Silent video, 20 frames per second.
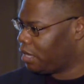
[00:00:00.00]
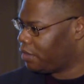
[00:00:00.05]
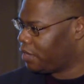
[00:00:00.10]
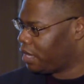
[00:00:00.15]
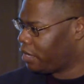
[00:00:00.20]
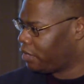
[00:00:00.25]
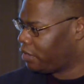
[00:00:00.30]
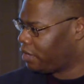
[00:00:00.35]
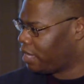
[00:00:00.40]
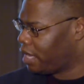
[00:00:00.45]

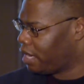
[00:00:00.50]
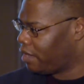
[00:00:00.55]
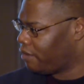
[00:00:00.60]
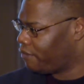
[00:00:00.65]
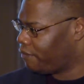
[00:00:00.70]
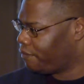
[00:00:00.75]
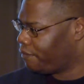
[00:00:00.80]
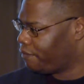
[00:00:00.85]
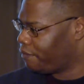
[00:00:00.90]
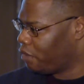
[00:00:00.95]
that
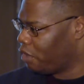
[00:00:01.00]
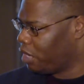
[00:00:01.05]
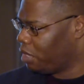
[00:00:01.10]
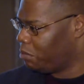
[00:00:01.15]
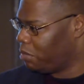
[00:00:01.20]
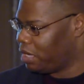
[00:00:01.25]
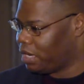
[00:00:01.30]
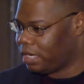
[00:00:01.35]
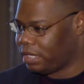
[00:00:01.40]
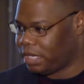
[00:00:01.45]
have already
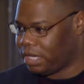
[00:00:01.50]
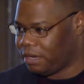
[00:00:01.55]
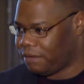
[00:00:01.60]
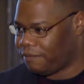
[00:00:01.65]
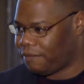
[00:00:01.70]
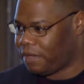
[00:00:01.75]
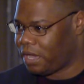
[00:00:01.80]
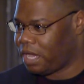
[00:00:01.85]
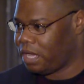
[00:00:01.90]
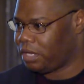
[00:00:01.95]
been
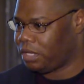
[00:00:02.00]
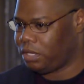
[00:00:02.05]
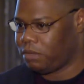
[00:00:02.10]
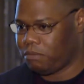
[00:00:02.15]
identified,